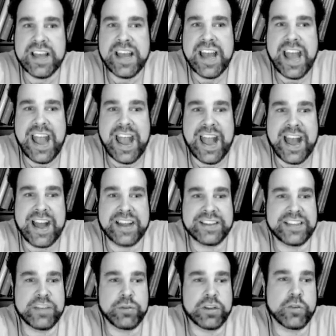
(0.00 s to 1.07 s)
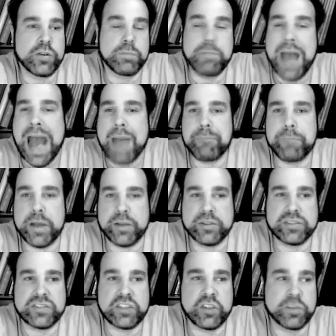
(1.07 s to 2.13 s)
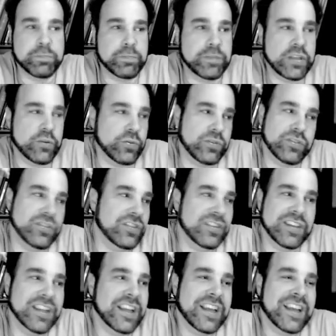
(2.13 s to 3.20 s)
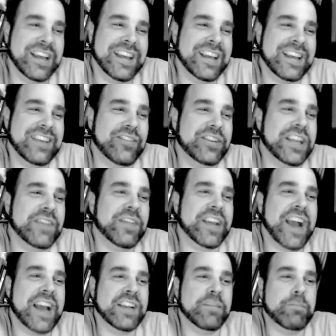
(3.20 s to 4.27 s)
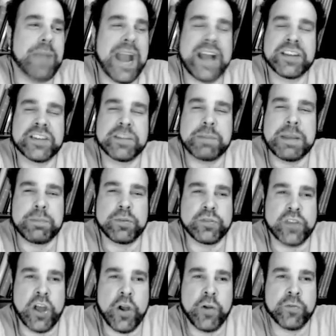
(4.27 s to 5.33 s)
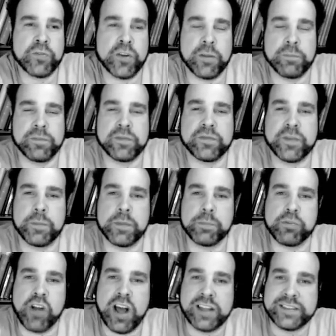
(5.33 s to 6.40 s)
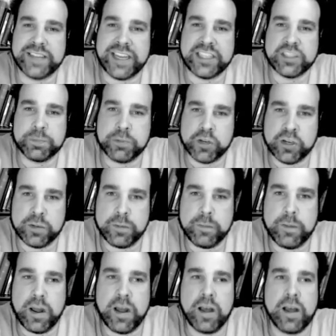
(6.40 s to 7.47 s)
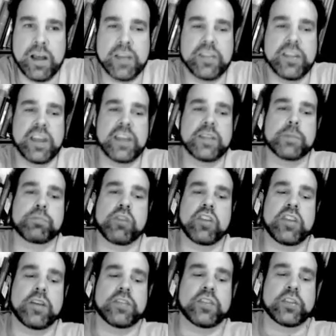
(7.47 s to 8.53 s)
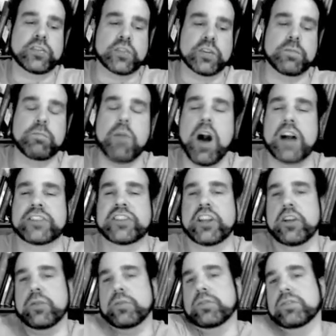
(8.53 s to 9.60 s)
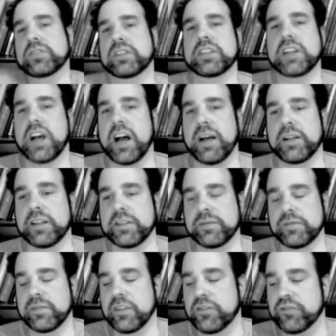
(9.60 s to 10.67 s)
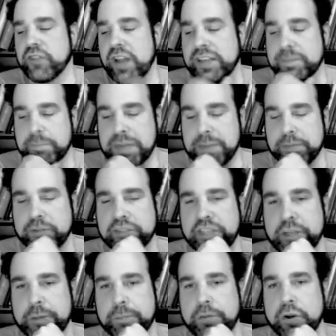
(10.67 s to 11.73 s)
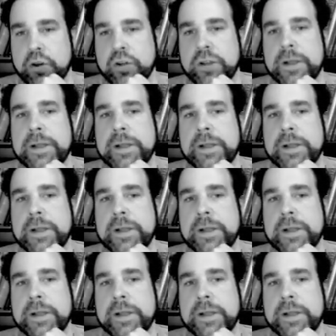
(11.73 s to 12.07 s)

and he, he would bat post. He would he would he would give the kind of banter that people know from from the Bronze Age, per, uh, the, the, the, the sort of macho uh, front people do pull